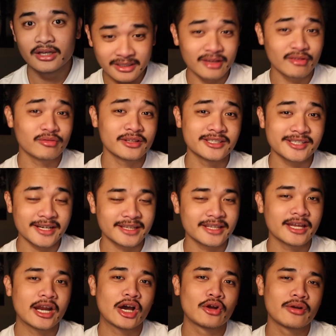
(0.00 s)
Definitely check
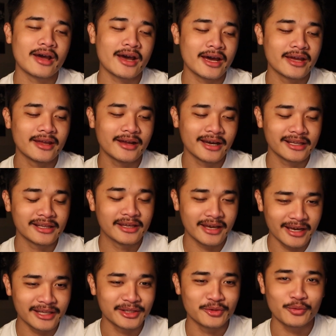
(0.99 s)
that out. I
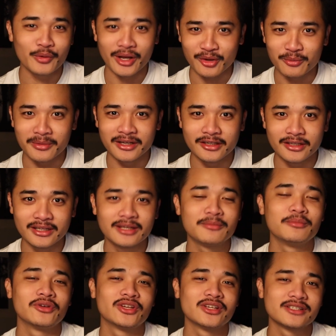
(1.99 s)
highly recommend
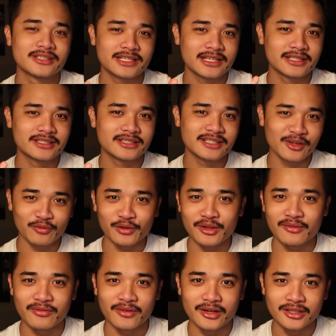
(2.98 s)
it because it's
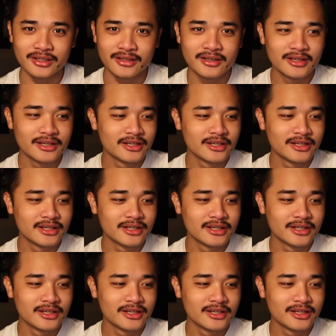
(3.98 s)
definitely fun